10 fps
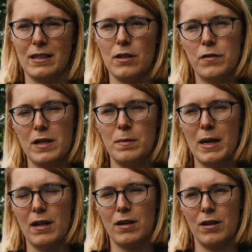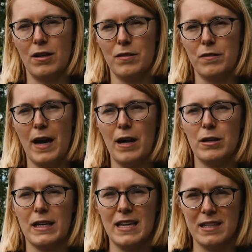The feedback of how
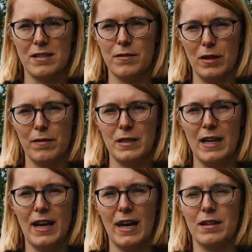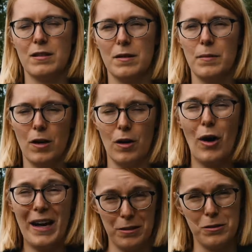kids have loved it and
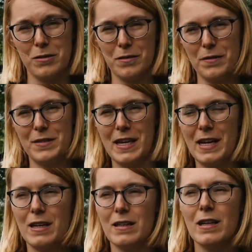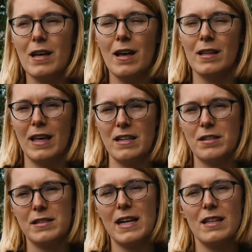adults have loved it, and they
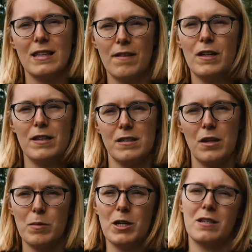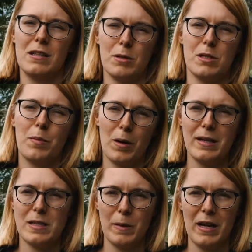just say that they've learned so much and they were
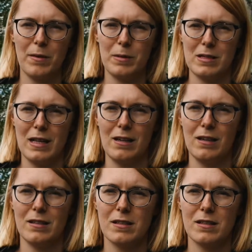surprised by how much they learned.